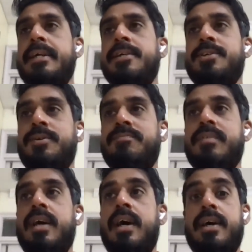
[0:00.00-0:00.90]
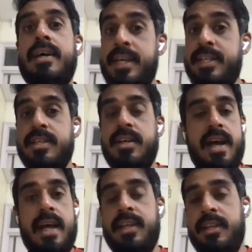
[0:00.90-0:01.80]
So yes,
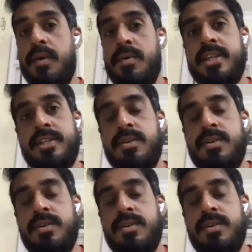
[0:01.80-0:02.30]
I think nowadays,